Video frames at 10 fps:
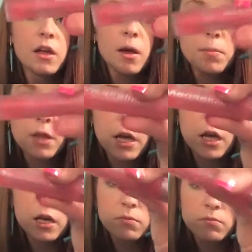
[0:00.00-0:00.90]
a
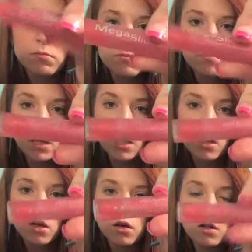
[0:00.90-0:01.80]
plain
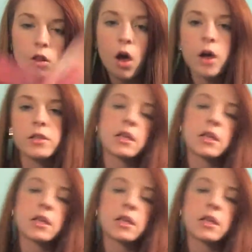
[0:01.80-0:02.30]
pink gloss.